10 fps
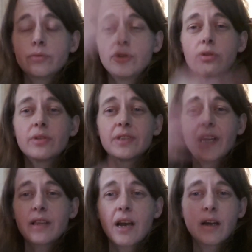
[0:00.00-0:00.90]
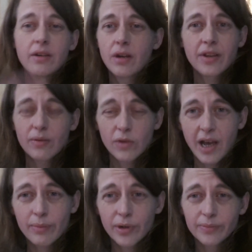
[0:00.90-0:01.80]
you can say that and nothing will
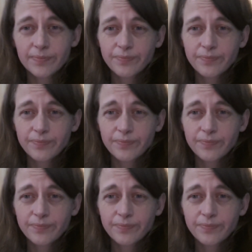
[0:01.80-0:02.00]
happen.